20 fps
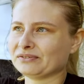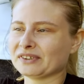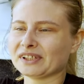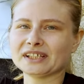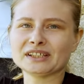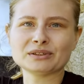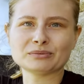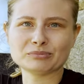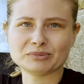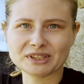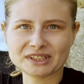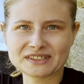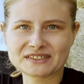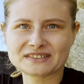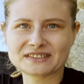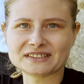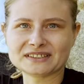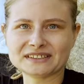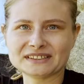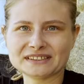like
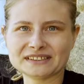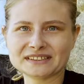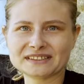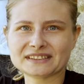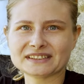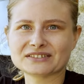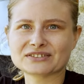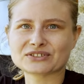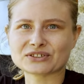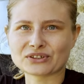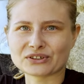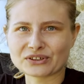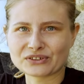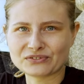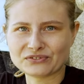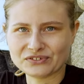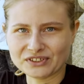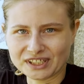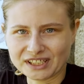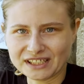blisters and sore
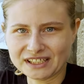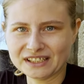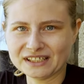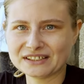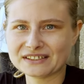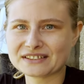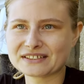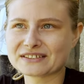feet.